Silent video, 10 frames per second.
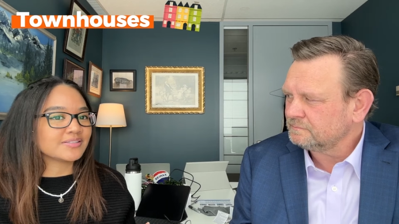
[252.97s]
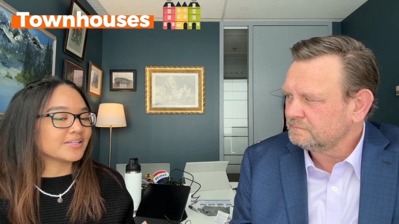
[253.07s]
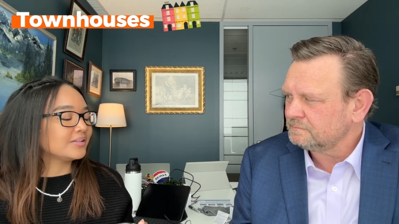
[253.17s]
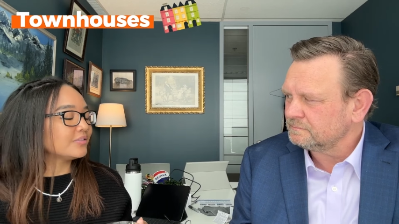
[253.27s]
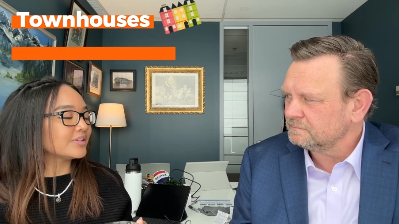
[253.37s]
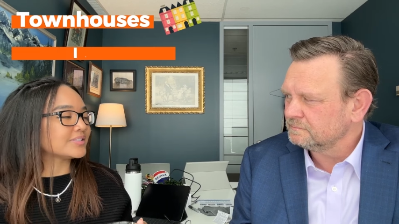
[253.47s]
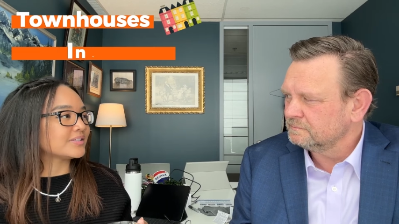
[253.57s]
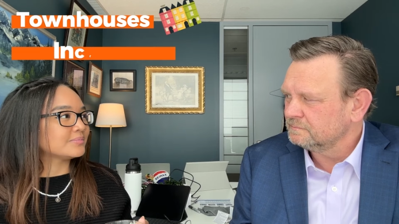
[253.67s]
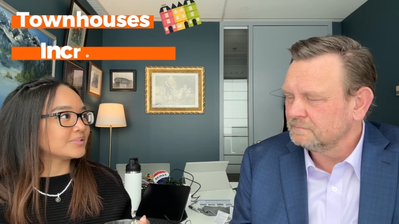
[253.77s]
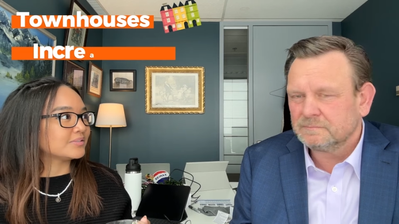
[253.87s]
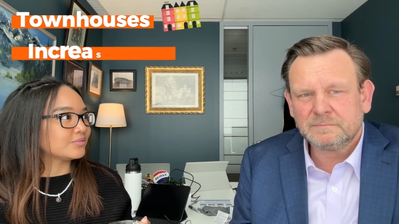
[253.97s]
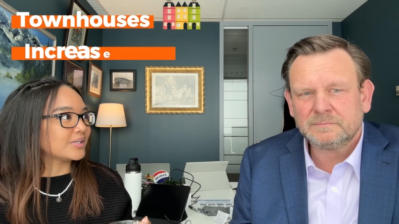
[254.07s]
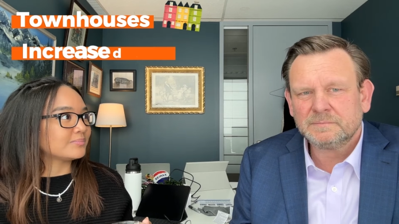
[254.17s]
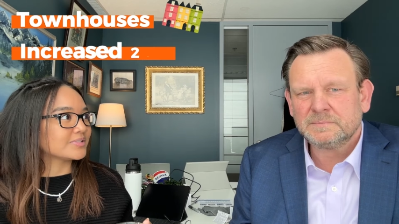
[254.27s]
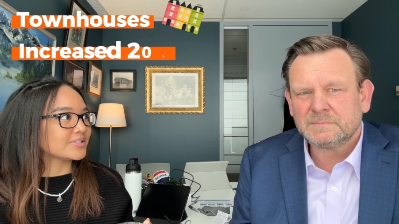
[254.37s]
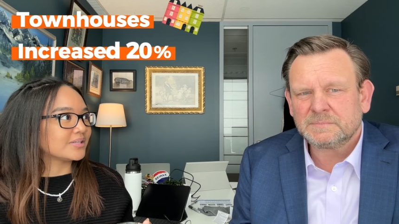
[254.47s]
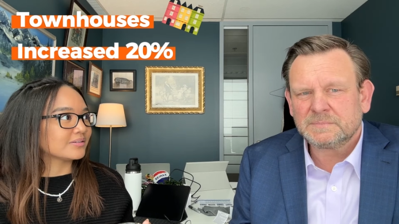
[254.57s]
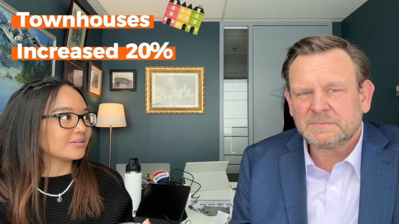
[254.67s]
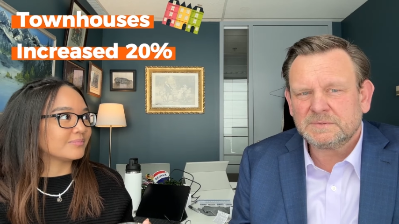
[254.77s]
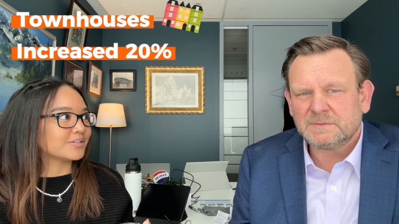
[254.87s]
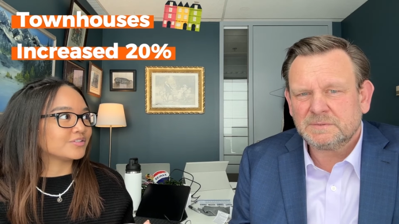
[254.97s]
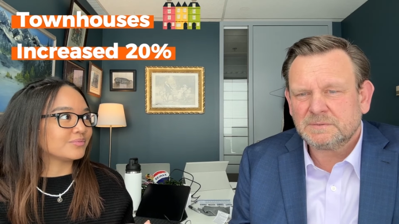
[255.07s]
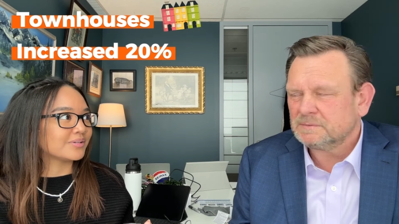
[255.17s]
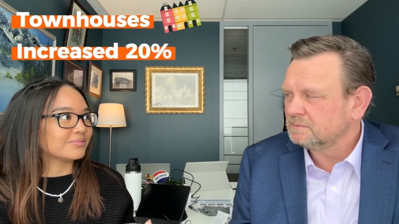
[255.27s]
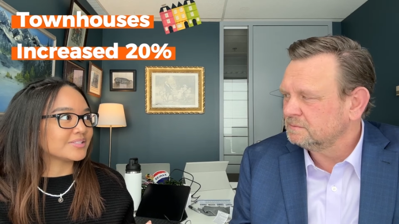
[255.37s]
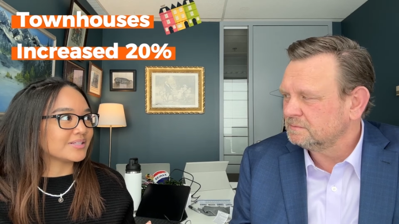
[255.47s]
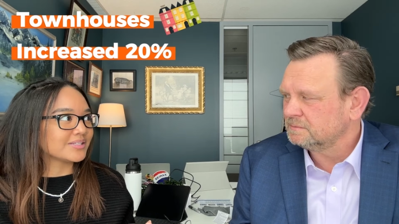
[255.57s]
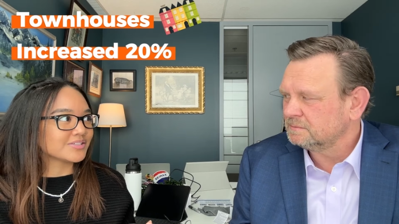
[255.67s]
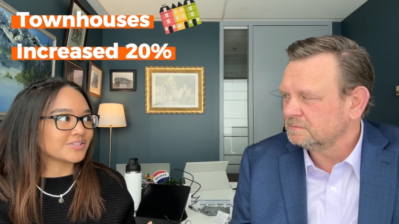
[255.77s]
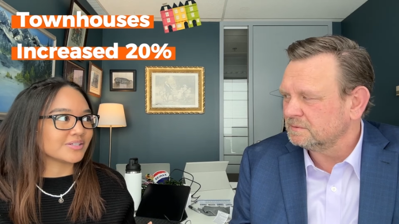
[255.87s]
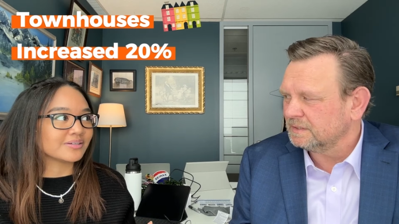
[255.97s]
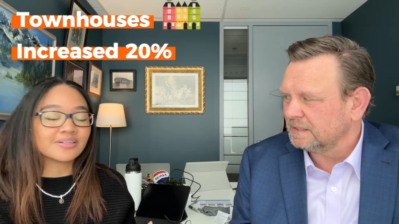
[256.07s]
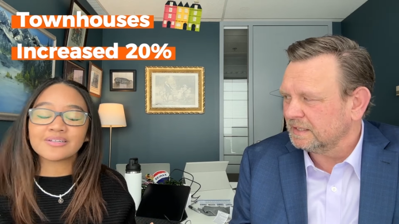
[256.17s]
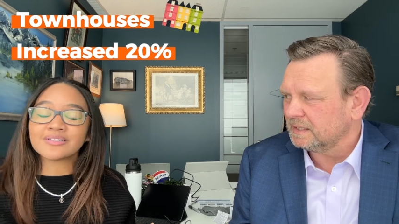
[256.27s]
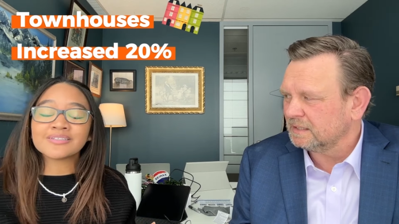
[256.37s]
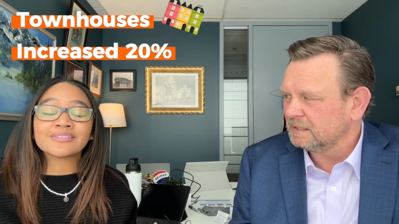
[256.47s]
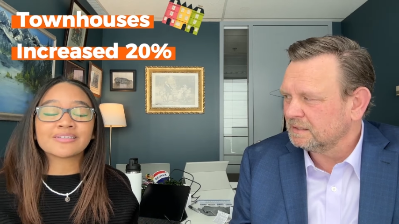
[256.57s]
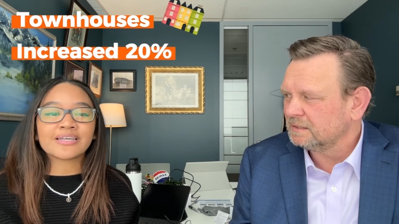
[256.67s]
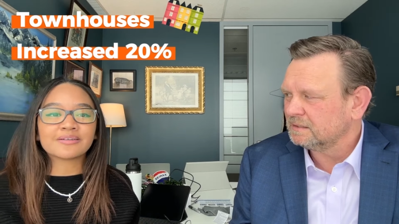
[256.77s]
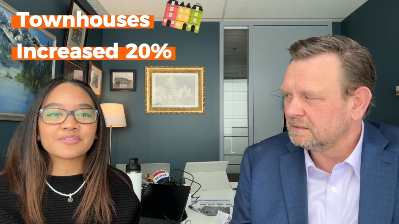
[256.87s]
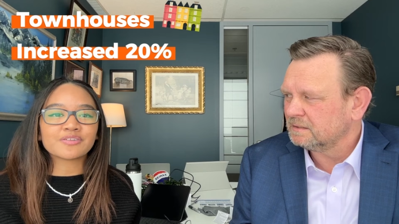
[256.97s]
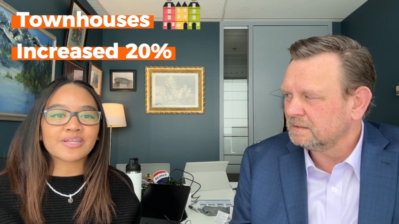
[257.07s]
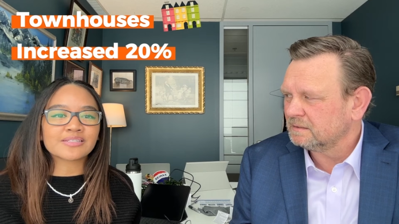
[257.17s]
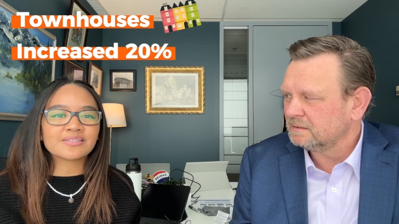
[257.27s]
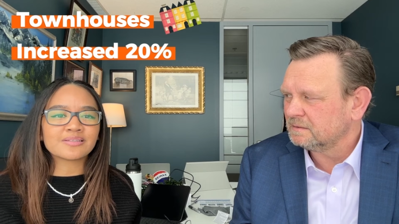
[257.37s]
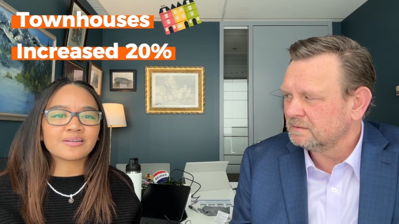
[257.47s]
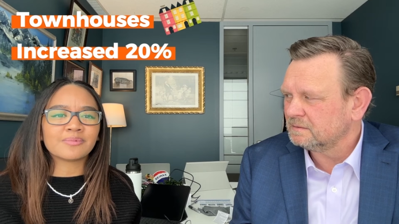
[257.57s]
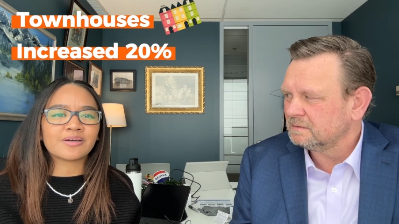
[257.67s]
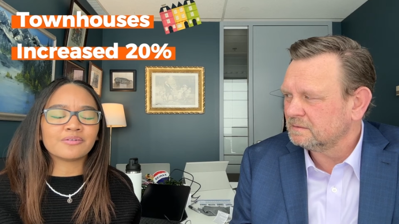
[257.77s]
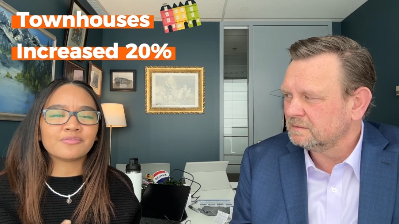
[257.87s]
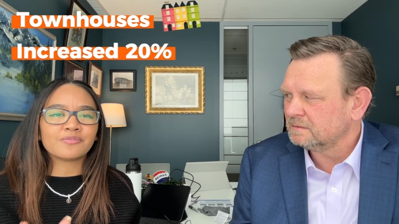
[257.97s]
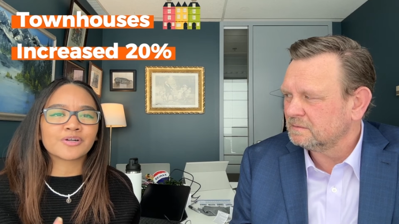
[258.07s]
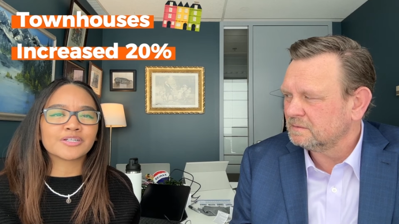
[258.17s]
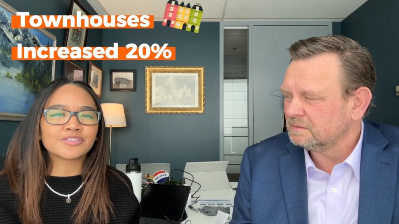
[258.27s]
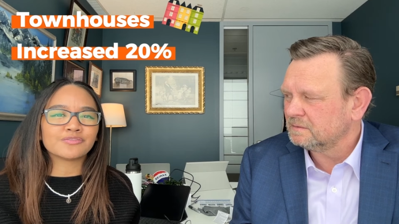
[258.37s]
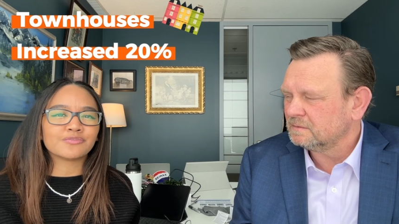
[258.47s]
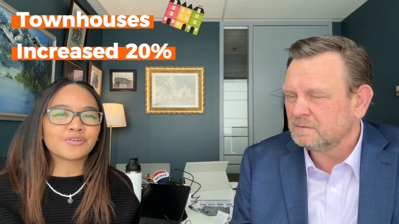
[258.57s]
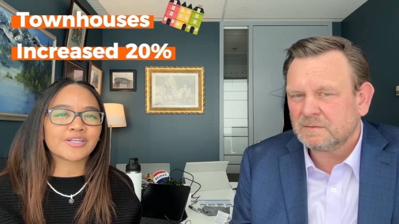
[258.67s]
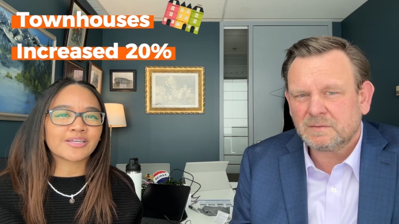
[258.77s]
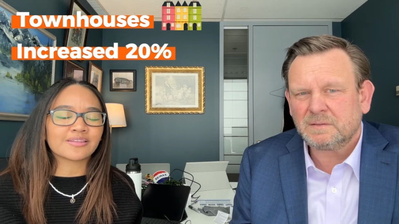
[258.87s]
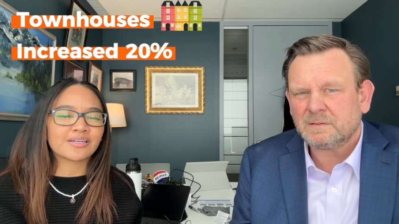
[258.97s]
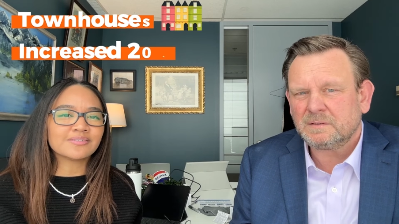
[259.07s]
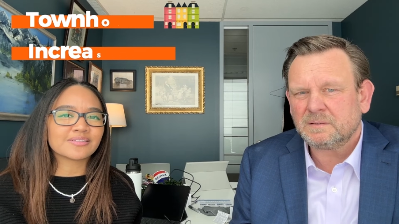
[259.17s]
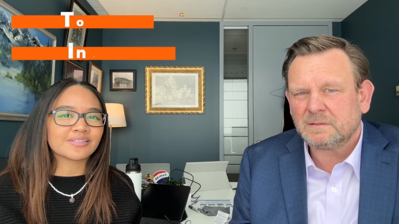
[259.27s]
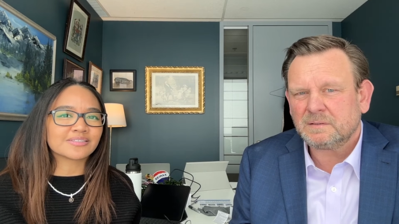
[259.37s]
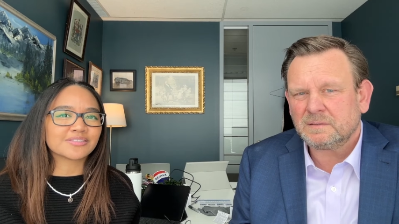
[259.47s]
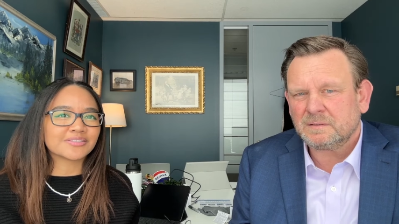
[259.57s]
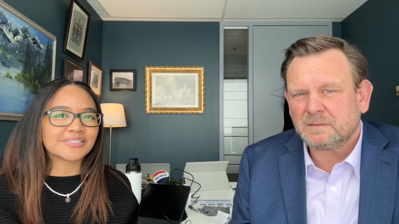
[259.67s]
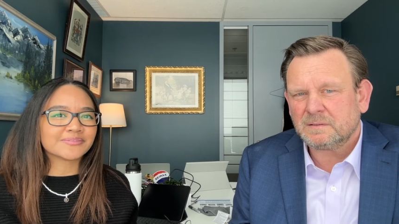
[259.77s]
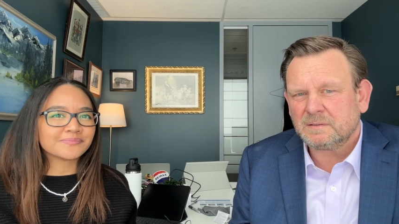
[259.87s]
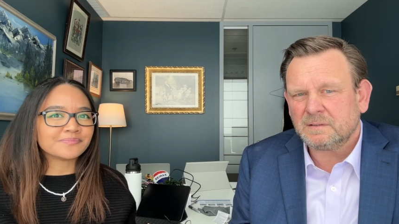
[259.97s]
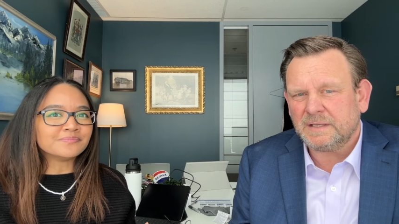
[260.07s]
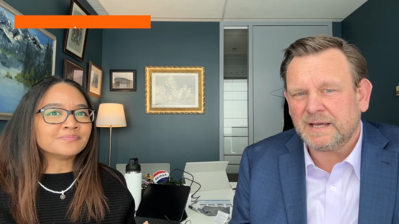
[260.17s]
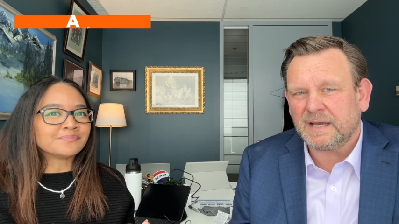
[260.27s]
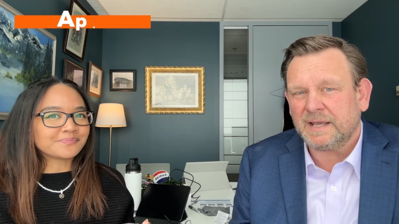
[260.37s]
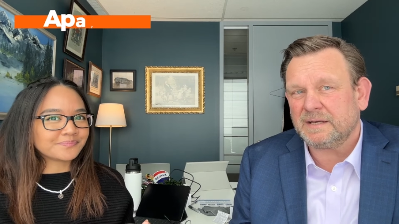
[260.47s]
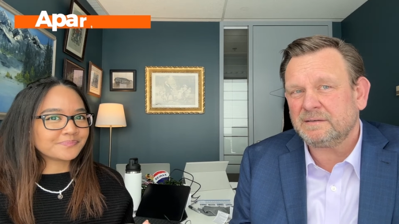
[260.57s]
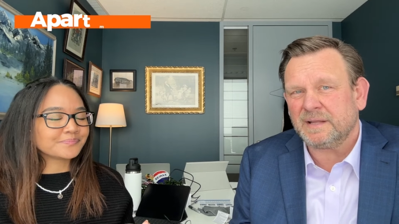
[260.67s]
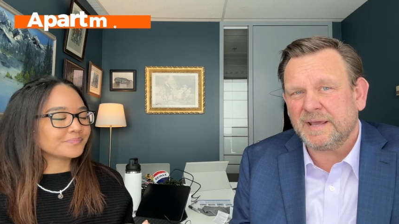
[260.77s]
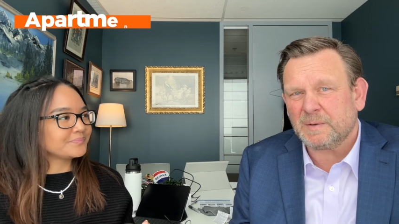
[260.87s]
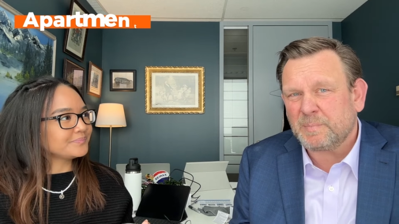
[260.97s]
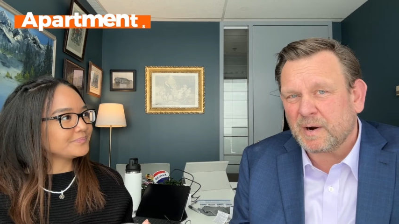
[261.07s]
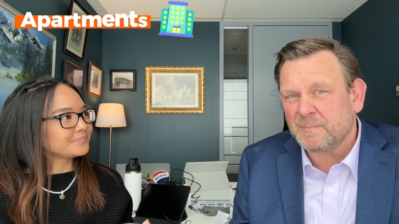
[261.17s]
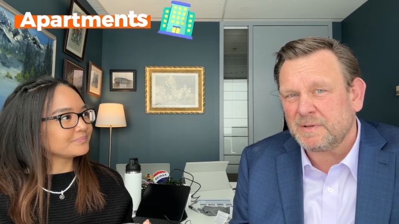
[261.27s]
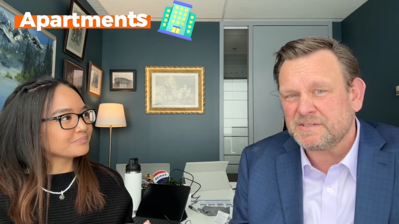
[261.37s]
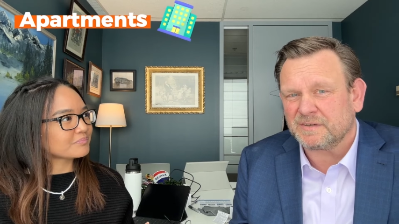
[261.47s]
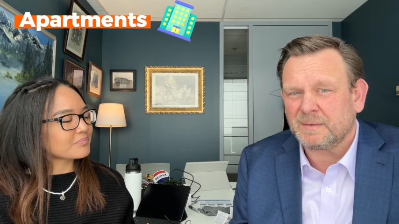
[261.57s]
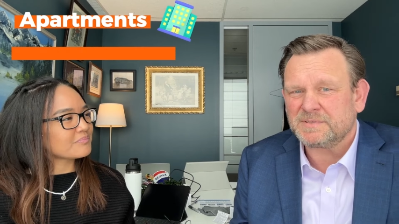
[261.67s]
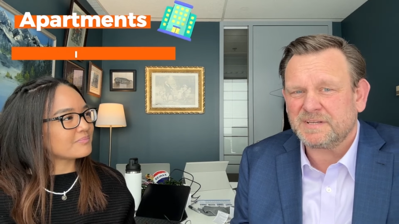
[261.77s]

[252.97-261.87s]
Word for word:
Speaker 1: It's increased up to 20% compared to what it was last year.
Speaker 2: Yeah.
Speaker 1: Yeah, so that's about 448,000 actually.
Speaker 2: Yeah, and apartments are up